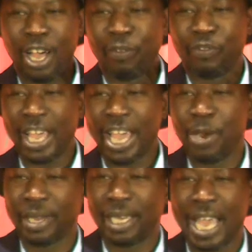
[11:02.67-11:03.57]
of the
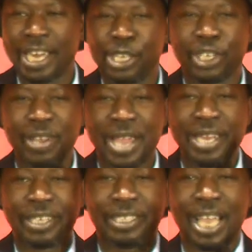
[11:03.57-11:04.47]
Arabic letters remain
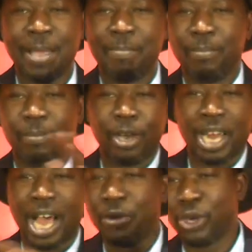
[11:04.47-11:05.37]
the same
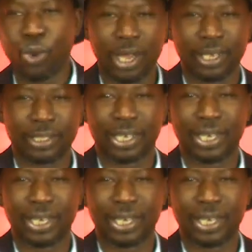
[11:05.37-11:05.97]
around the world.